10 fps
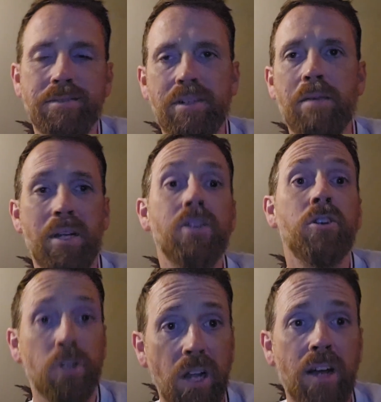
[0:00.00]
I mean,
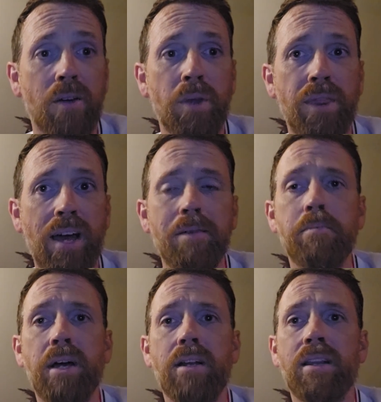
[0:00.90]
good luck with that,
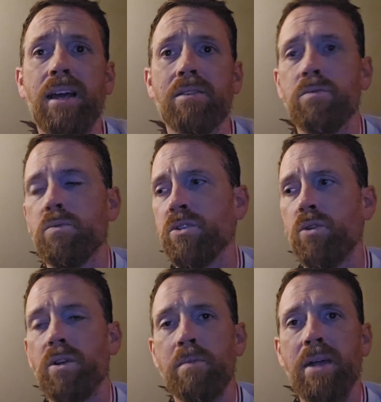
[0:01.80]
but that was
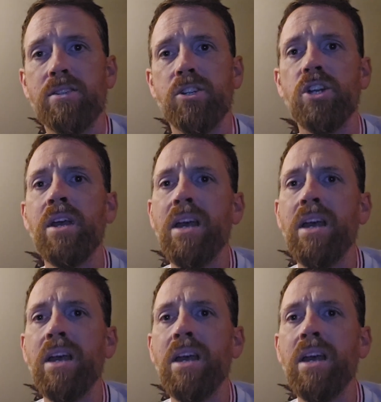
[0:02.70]
sort of the message.